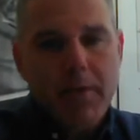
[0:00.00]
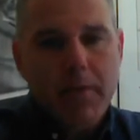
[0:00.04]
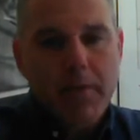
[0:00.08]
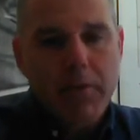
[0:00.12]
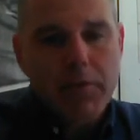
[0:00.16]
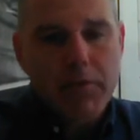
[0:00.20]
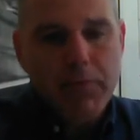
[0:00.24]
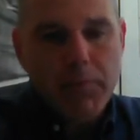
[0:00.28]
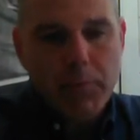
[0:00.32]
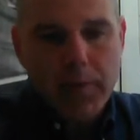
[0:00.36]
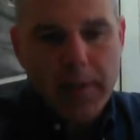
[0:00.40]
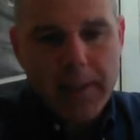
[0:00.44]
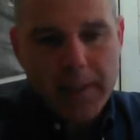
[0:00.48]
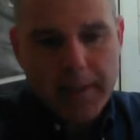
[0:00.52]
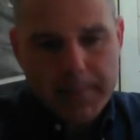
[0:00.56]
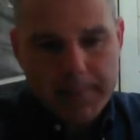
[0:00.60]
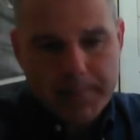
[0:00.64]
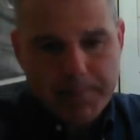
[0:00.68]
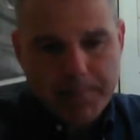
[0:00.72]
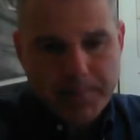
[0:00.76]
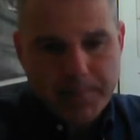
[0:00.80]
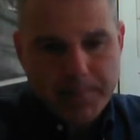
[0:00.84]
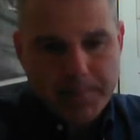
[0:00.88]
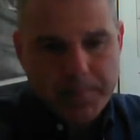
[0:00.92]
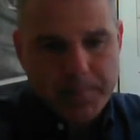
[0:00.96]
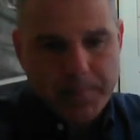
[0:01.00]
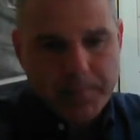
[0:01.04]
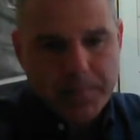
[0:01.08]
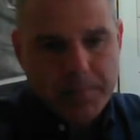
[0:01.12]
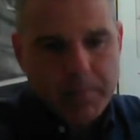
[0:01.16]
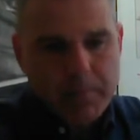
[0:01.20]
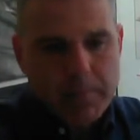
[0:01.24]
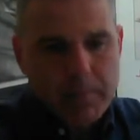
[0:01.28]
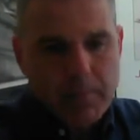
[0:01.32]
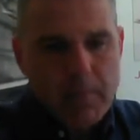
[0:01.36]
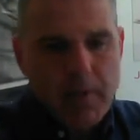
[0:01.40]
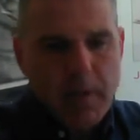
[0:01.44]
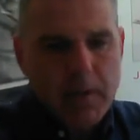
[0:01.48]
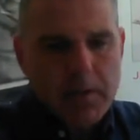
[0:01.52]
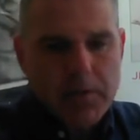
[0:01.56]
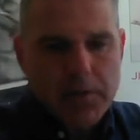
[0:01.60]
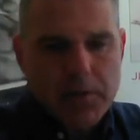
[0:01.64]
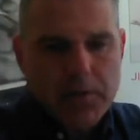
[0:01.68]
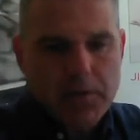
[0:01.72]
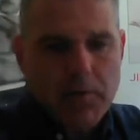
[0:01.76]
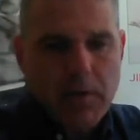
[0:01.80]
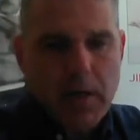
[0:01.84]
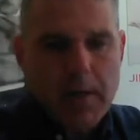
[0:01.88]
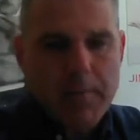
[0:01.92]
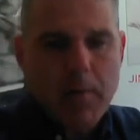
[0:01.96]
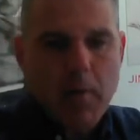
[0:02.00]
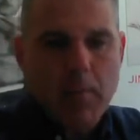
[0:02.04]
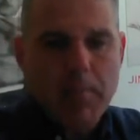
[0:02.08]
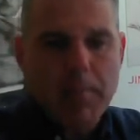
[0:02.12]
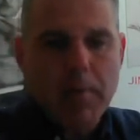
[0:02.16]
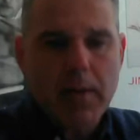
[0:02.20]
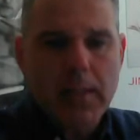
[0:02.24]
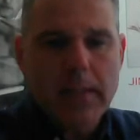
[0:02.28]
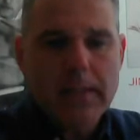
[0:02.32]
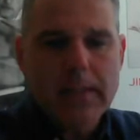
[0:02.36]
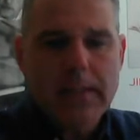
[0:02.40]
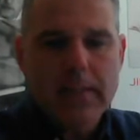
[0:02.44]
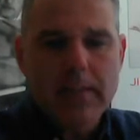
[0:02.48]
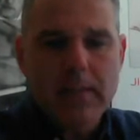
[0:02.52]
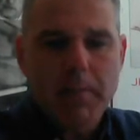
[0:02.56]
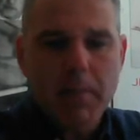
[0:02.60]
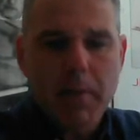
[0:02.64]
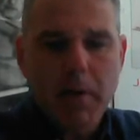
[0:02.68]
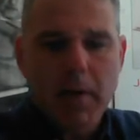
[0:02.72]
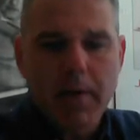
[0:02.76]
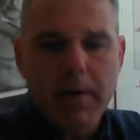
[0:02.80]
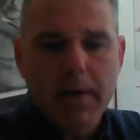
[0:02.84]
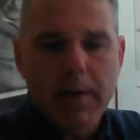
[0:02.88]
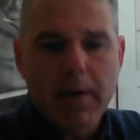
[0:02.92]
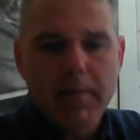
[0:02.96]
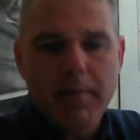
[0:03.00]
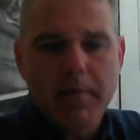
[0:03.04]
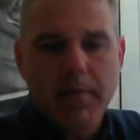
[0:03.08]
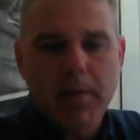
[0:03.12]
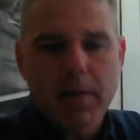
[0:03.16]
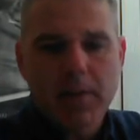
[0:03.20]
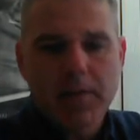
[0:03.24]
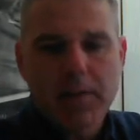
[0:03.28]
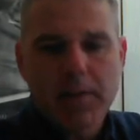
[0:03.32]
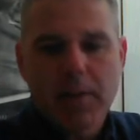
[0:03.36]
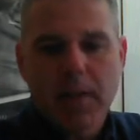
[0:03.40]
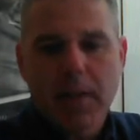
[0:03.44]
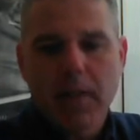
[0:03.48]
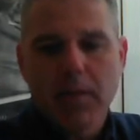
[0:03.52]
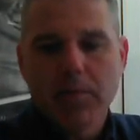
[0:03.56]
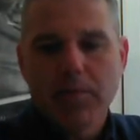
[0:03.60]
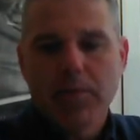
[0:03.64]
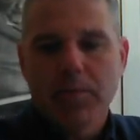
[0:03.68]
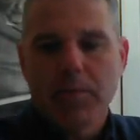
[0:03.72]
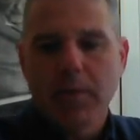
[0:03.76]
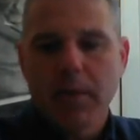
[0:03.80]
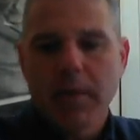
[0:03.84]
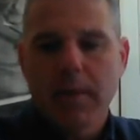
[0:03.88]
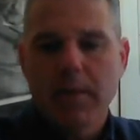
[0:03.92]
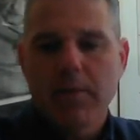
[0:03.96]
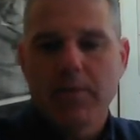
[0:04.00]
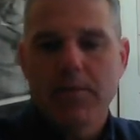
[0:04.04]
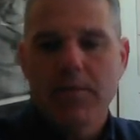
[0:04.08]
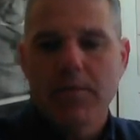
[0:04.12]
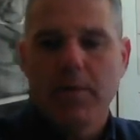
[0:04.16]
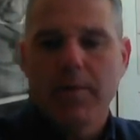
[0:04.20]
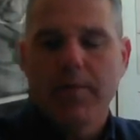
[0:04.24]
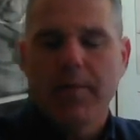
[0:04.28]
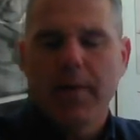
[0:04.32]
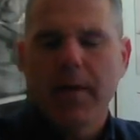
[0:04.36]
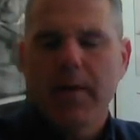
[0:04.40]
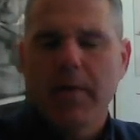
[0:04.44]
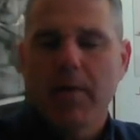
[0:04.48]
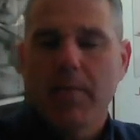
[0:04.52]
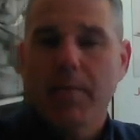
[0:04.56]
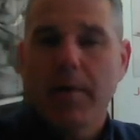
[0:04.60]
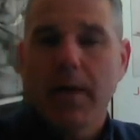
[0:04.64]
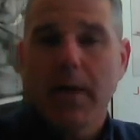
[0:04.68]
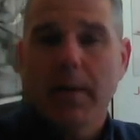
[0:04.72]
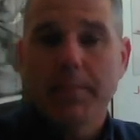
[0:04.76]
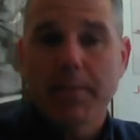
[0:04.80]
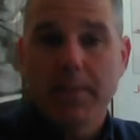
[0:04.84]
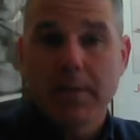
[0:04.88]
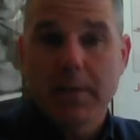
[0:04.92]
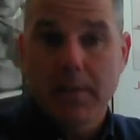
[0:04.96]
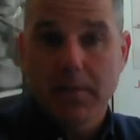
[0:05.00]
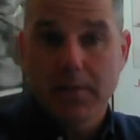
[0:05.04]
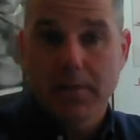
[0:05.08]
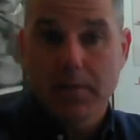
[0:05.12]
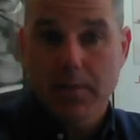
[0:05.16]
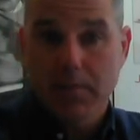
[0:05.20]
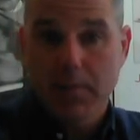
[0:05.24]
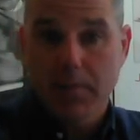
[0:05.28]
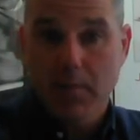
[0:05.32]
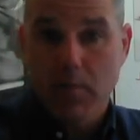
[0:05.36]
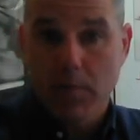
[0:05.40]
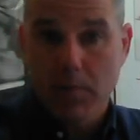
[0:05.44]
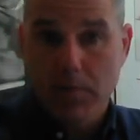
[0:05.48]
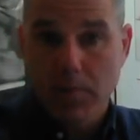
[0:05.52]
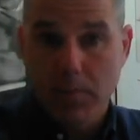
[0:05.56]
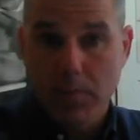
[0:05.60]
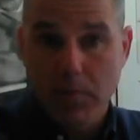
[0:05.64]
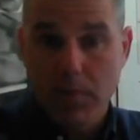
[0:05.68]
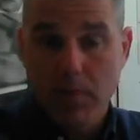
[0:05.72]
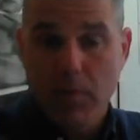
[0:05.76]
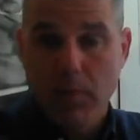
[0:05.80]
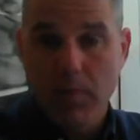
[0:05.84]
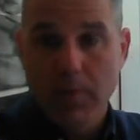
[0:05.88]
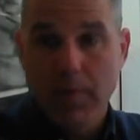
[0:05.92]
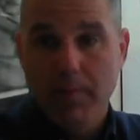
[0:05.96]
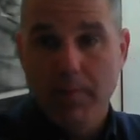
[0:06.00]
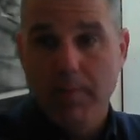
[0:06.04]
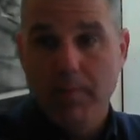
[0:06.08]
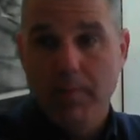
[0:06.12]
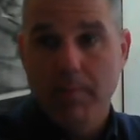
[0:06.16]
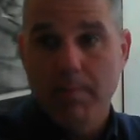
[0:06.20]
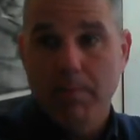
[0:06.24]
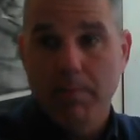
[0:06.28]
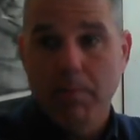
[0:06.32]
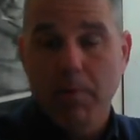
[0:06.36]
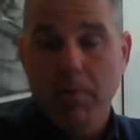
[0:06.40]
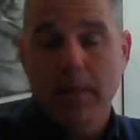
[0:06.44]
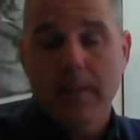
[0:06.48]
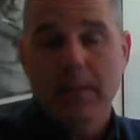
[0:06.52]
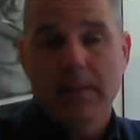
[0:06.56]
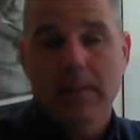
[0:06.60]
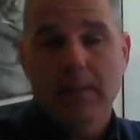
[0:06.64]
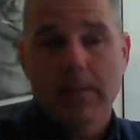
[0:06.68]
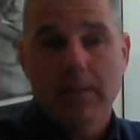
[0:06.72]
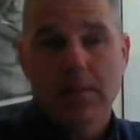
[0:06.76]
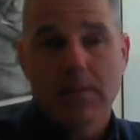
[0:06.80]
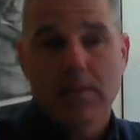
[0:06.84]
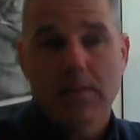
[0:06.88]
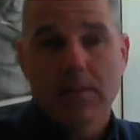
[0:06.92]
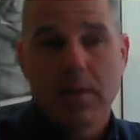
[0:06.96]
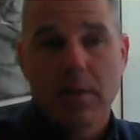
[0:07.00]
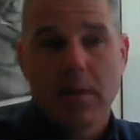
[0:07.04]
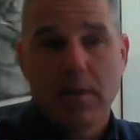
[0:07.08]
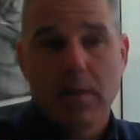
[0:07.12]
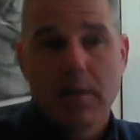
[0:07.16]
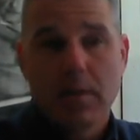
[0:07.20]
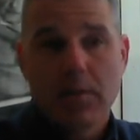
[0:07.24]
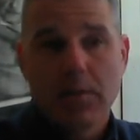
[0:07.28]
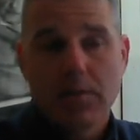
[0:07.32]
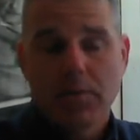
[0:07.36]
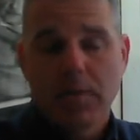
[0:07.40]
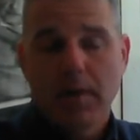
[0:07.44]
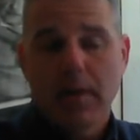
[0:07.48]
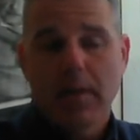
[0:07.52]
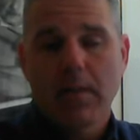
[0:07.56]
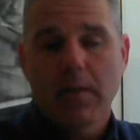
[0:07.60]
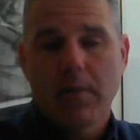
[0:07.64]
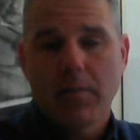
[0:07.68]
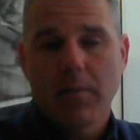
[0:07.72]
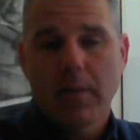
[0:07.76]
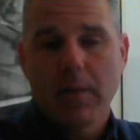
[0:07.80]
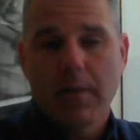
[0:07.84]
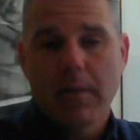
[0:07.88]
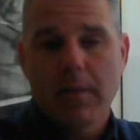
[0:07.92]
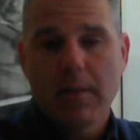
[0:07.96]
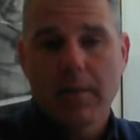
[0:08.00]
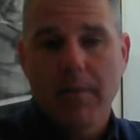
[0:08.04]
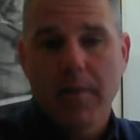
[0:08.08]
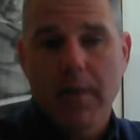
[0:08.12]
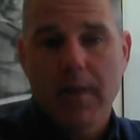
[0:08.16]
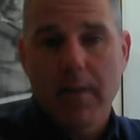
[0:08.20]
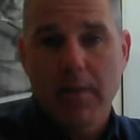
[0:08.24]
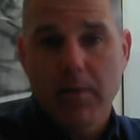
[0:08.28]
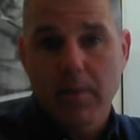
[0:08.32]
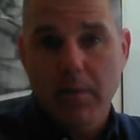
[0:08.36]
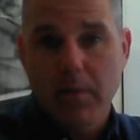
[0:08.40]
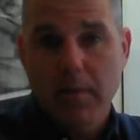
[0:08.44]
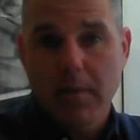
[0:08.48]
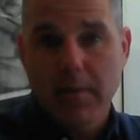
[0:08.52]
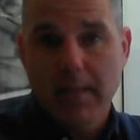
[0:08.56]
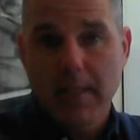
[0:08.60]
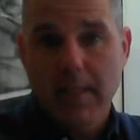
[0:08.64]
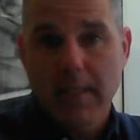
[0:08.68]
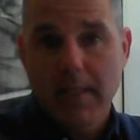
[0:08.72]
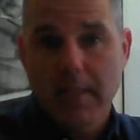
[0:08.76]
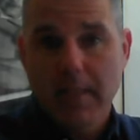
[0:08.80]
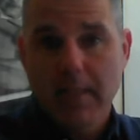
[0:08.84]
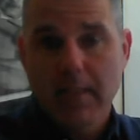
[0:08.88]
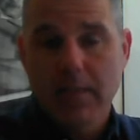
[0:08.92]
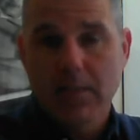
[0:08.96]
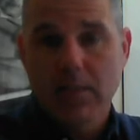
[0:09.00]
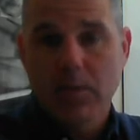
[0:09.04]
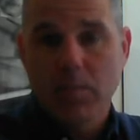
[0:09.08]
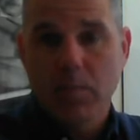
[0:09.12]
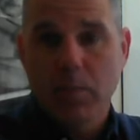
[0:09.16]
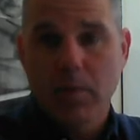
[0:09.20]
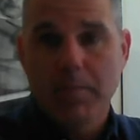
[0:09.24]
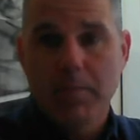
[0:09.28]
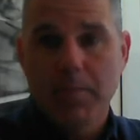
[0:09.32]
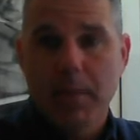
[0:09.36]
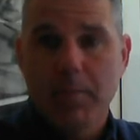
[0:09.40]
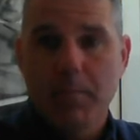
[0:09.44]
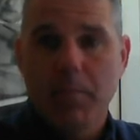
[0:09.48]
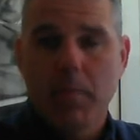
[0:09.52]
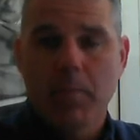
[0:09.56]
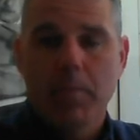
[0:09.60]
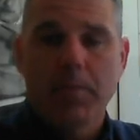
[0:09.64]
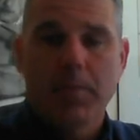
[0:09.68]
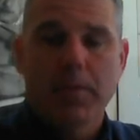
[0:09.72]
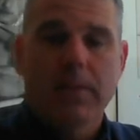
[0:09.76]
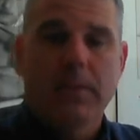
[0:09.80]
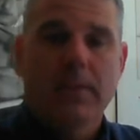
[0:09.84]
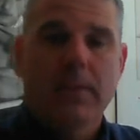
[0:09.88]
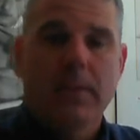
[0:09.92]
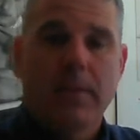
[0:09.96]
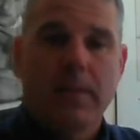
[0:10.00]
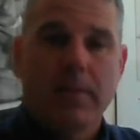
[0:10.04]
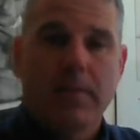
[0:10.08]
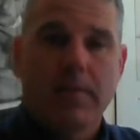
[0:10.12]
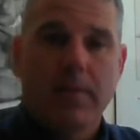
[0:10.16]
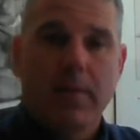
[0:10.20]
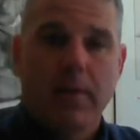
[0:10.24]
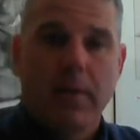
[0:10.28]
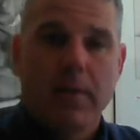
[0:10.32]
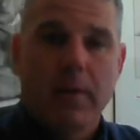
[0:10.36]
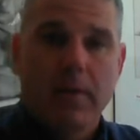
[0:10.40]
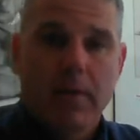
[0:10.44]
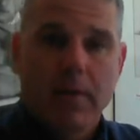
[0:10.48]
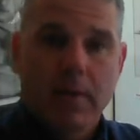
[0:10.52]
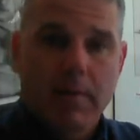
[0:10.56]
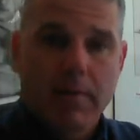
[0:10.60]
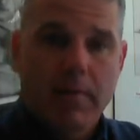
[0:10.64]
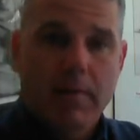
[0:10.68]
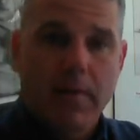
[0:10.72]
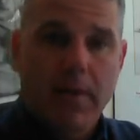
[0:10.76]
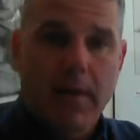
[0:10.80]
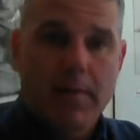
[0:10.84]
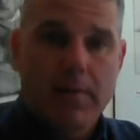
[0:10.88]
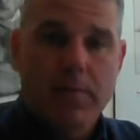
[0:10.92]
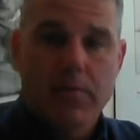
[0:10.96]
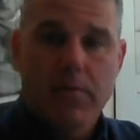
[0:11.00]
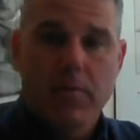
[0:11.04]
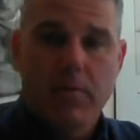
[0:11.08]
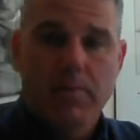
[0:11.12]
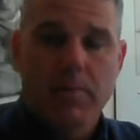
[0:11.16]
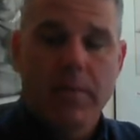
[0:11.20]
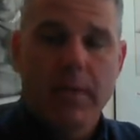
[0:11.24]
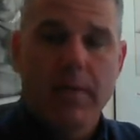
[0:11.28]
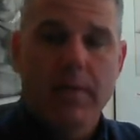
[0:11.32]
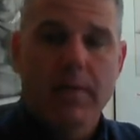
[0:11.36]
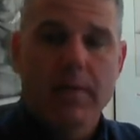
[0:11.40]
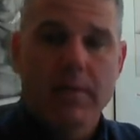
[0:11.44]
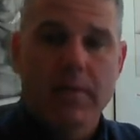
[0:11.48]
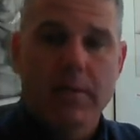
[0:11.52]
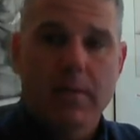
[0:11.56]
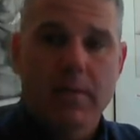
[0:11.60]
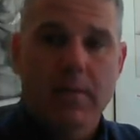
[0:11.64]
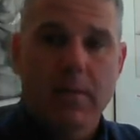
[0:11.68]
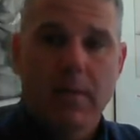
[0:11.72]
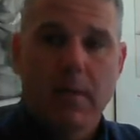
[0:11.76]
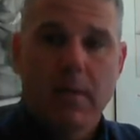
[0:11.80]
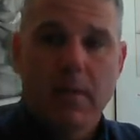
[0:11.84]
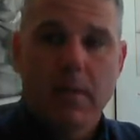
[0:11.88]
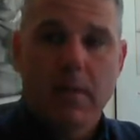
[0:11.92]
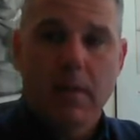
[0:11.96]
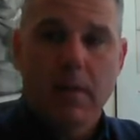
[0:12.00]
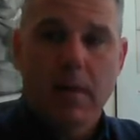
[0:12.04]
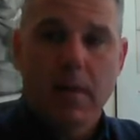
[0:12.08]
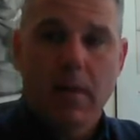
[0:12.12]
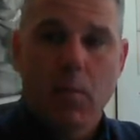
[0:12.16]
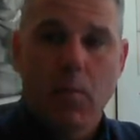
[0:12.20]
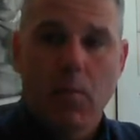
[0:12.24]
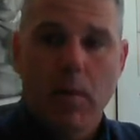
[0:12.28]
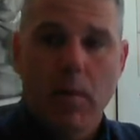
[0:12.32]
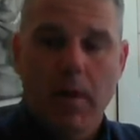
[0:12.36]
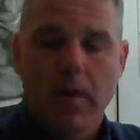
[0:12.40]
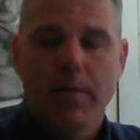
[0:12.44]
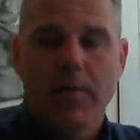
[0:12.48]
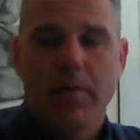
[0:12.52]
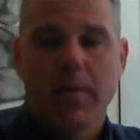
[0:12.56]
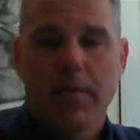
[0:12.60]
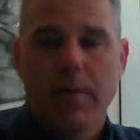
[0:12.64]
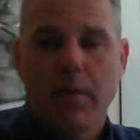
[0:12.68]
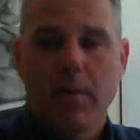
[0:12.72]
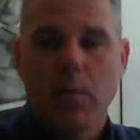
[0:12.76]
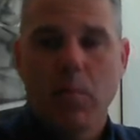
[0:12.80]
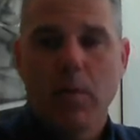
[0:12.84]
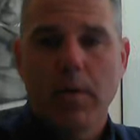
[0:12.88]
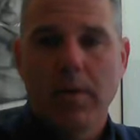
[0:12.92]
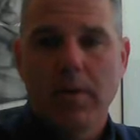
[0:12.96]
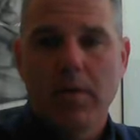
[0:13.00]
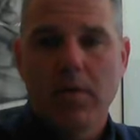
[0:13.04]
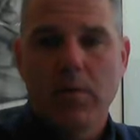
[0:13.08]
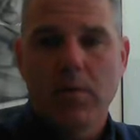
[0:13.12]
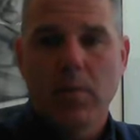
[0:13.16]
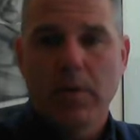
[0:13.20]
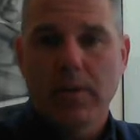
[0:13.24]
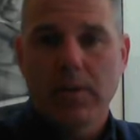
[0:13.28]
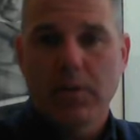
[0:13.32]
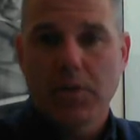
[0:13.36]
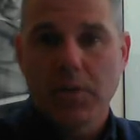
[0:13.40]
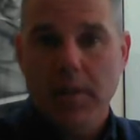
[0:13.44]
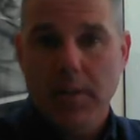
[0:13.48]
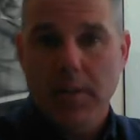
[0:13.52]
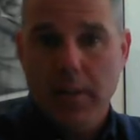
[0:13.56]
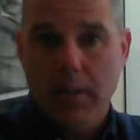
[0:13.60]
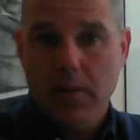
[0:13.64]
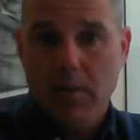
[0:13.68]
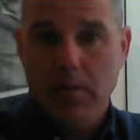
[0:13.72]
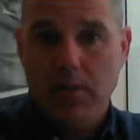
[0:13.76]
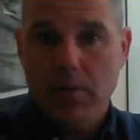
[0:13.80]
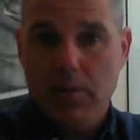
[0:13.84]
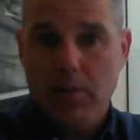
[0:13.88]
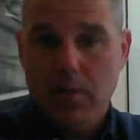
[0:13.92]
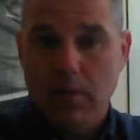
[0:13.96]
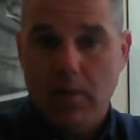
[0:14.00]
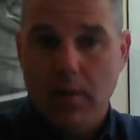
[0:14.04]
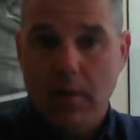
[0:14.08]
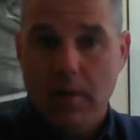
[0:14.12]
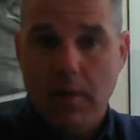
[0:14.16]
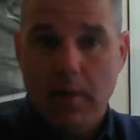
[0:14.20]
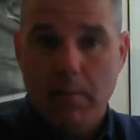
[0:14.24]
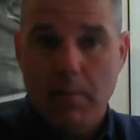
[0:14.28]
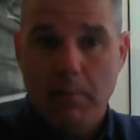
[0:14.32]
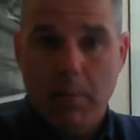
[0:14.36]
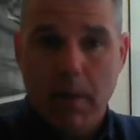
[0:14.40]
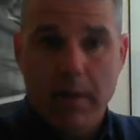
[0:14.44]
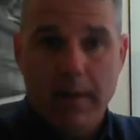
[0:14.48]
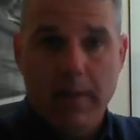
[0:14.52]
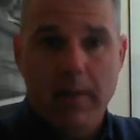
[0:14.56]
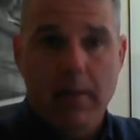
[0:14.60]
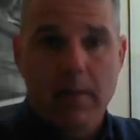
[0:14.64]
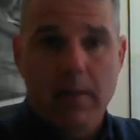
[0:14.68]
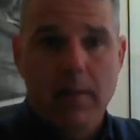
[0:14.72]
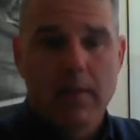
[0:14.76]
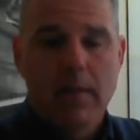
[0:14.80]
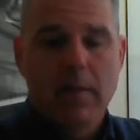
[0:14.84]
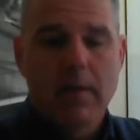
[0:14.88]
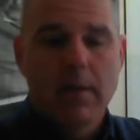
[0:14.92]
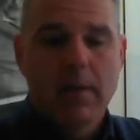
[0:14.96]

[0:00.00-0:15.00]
3, describe how price is a marketing function, how is related to the value proposition. Of course, we know that price is directly related to value because that is what people perceive the value to be, is whatever they're willing to exchange money